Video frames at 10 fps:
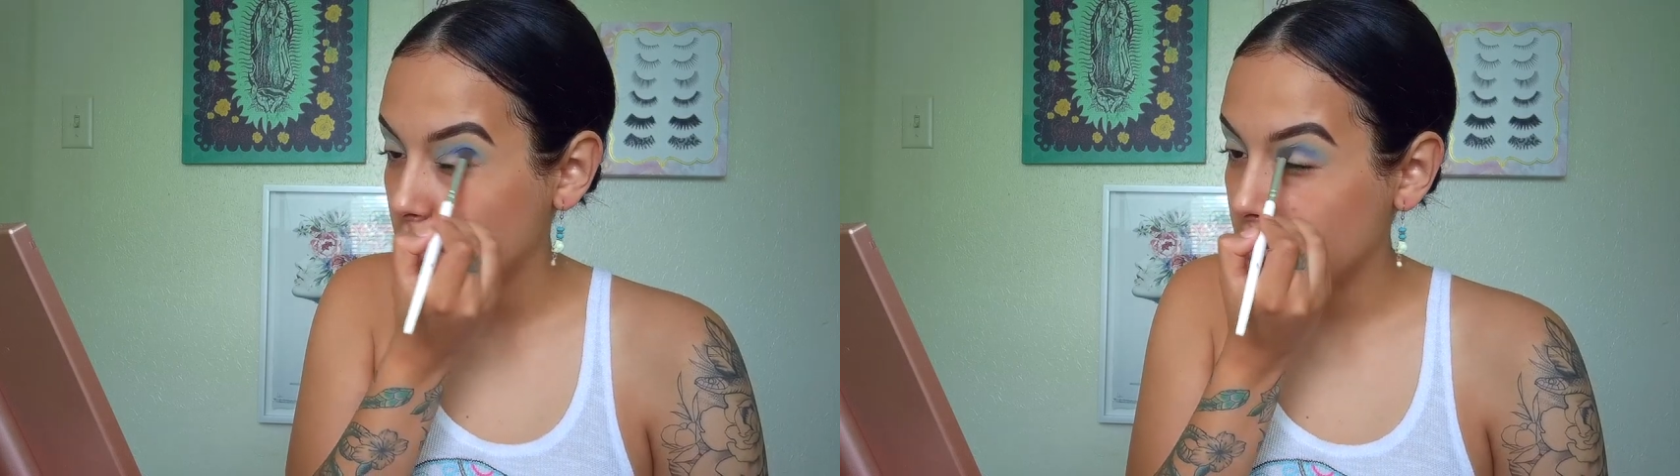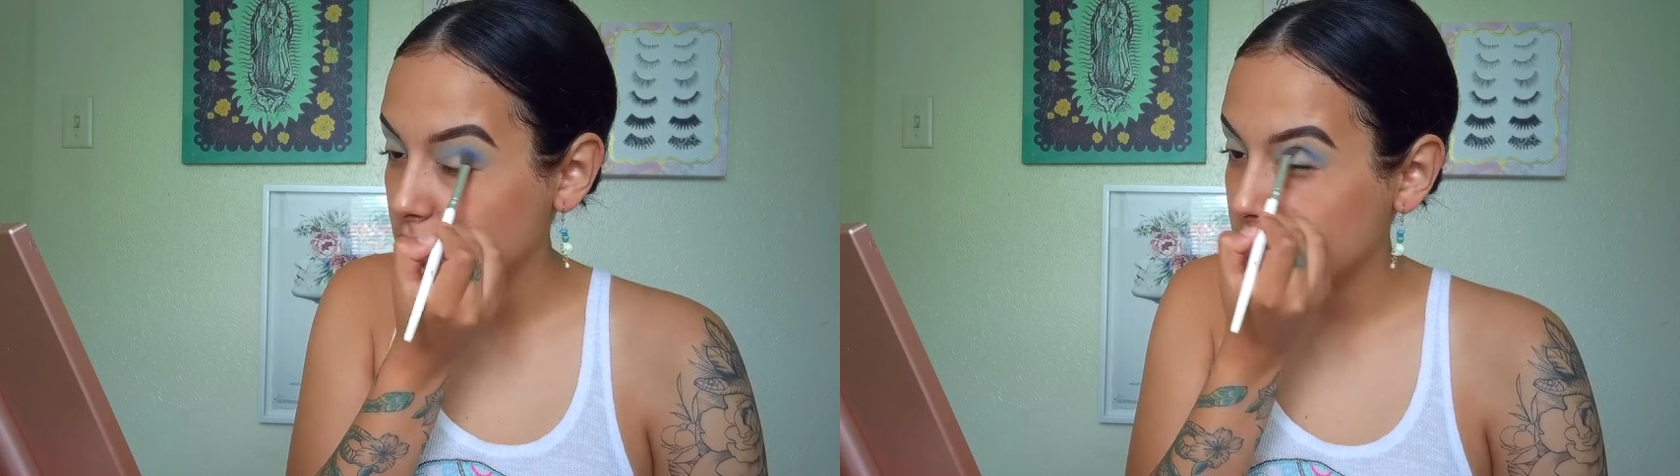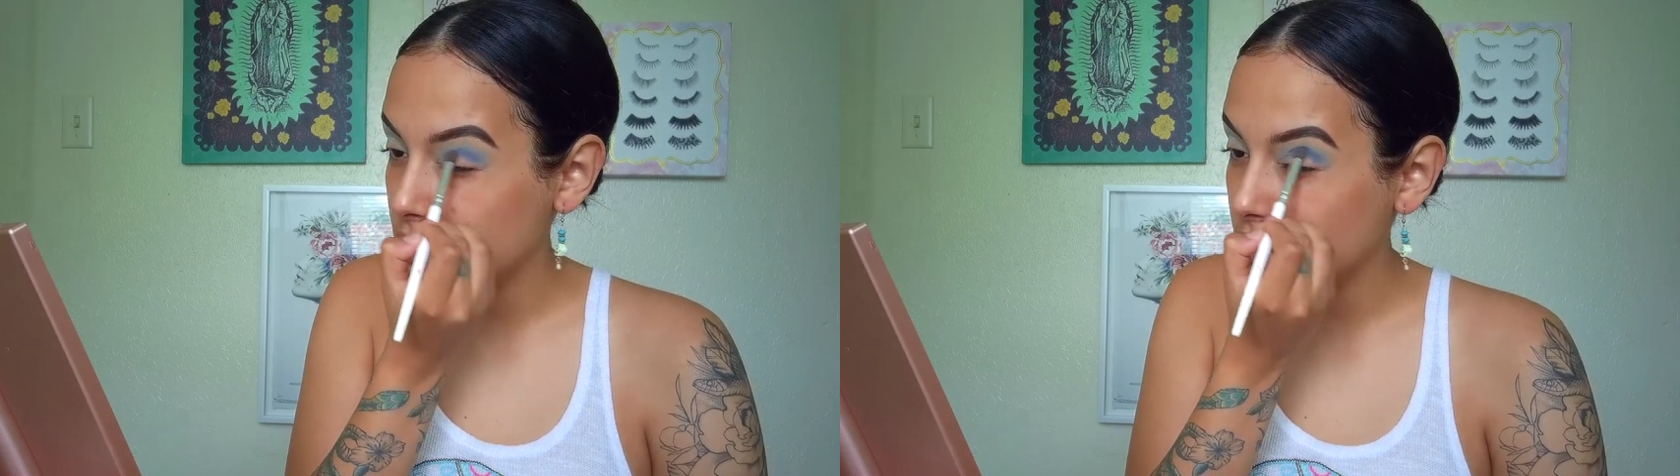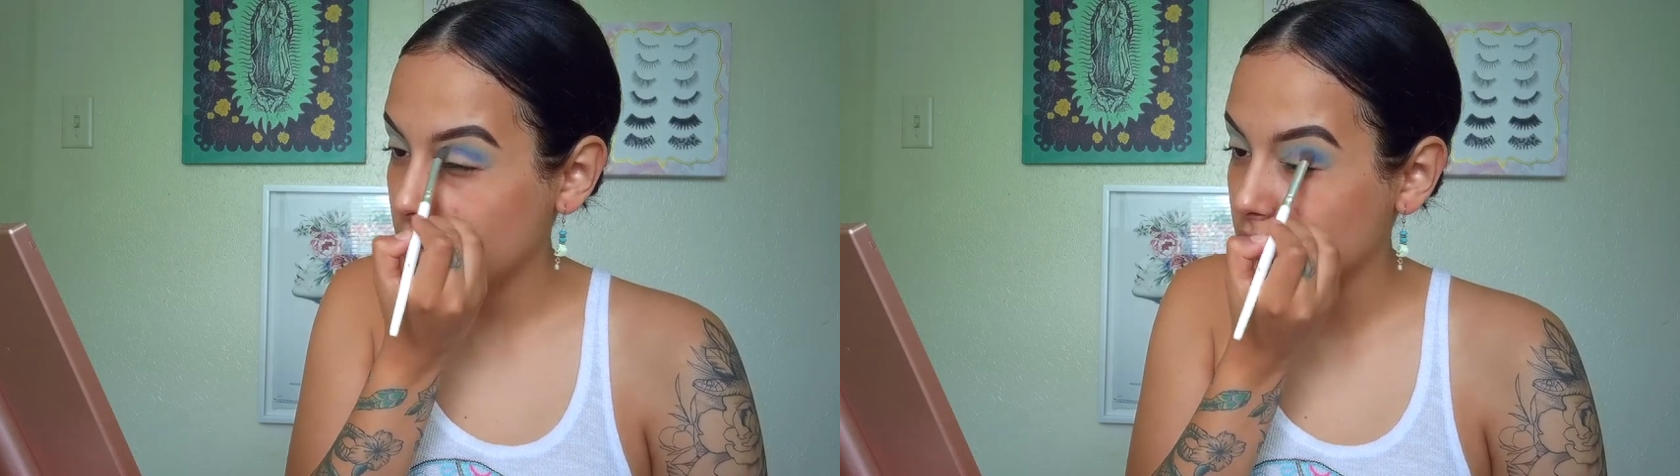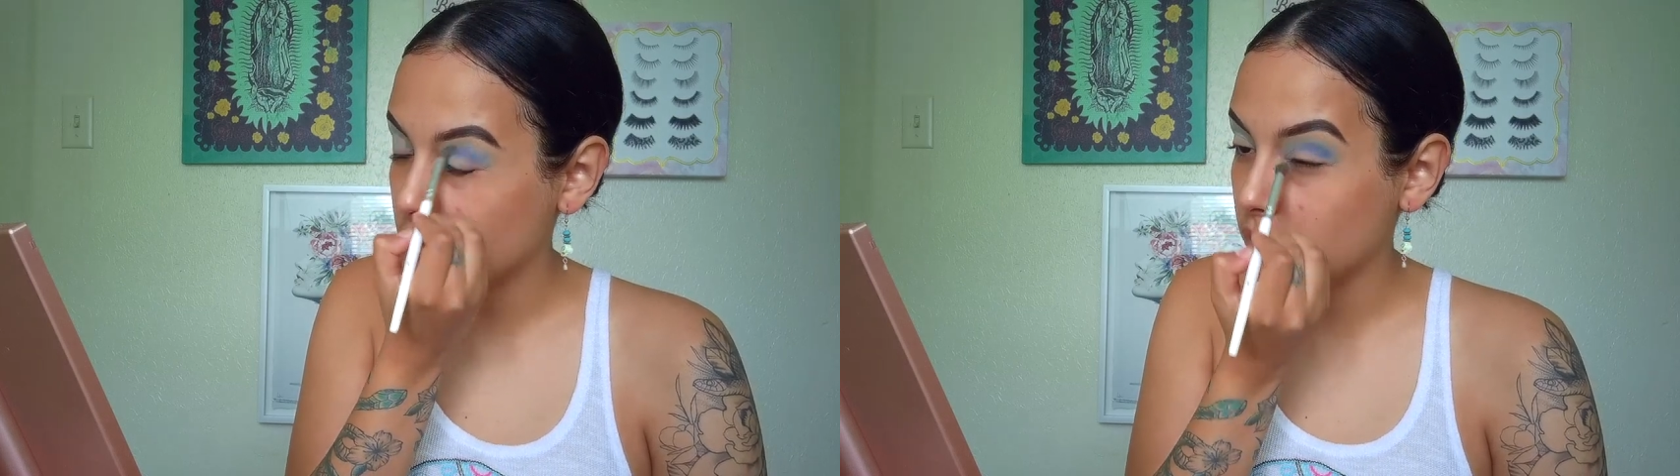I'll be sitting
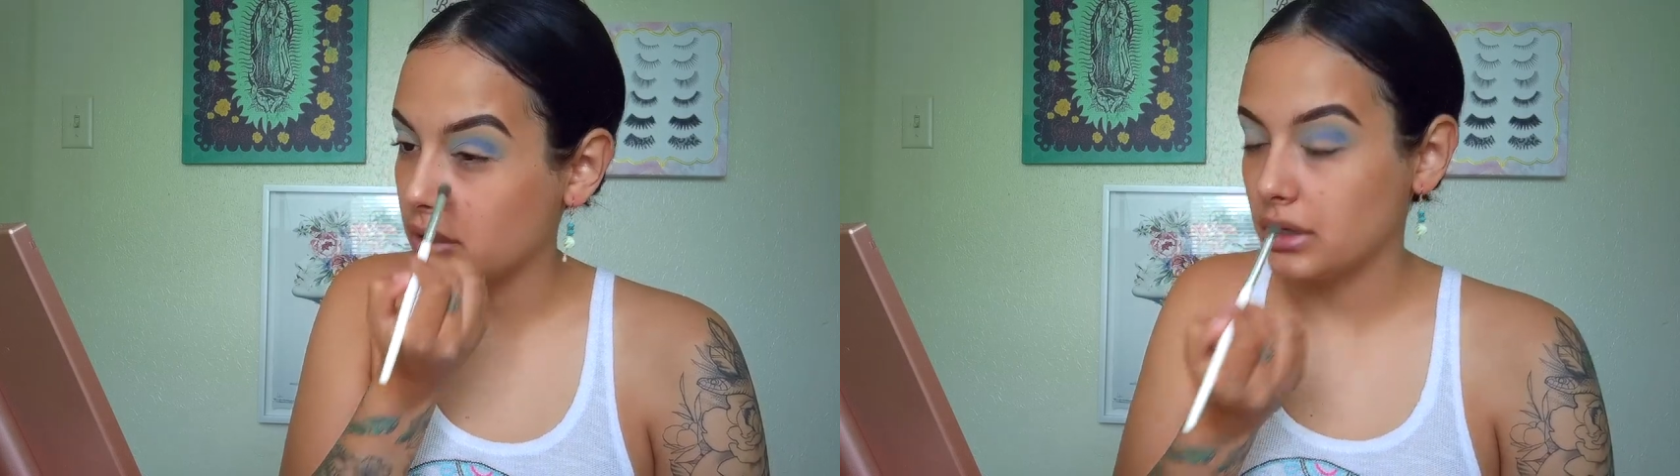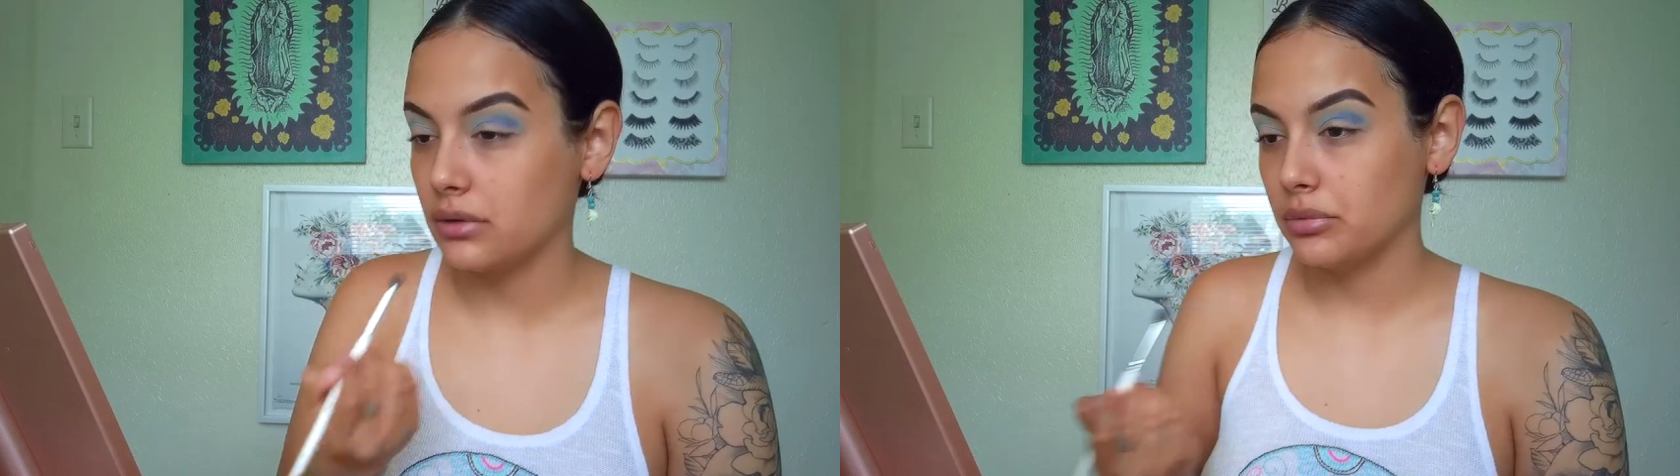here for a while,